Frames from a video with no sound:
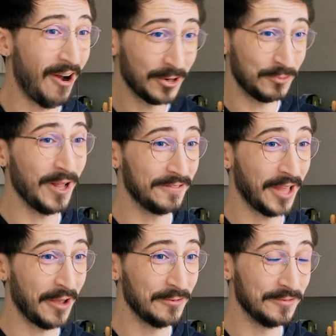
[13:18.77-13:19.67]
our
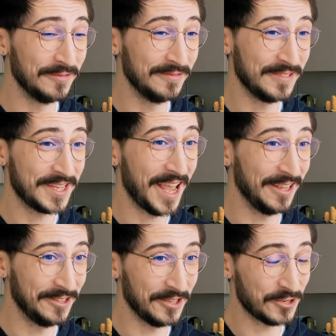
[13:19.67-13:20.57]
twelve-tone
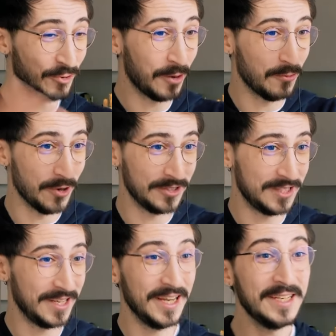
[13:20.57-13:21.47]
scale to describe
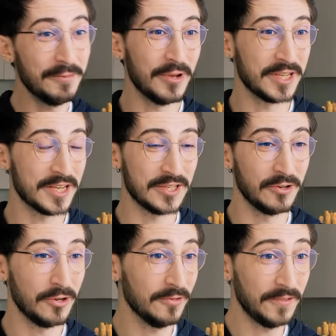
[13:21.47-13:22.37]
what Indian music is
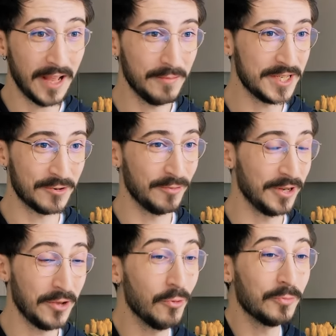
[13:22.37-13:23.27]
doing, you'll fail
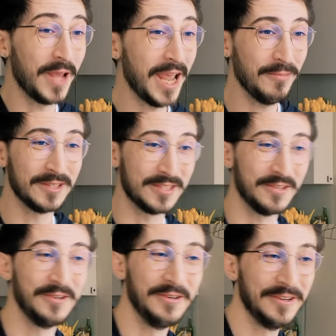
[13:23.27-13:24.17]
miserably. You won't be able to,